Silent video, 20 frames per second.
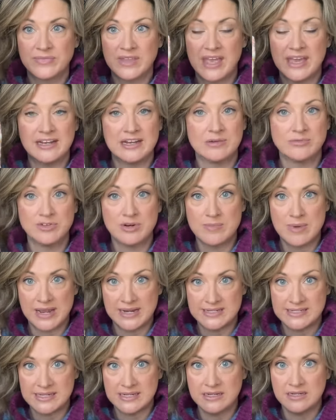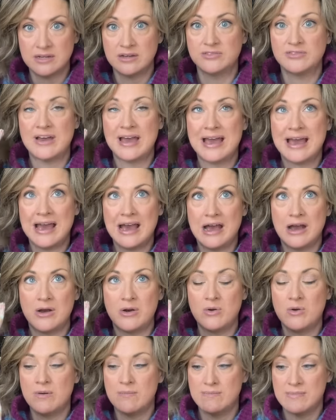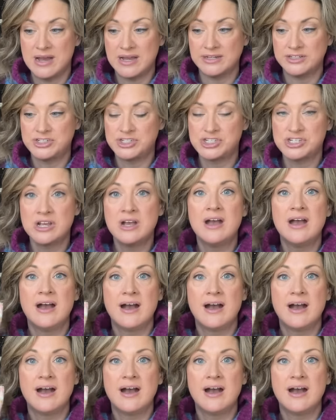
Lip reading: and I'm reminded of how much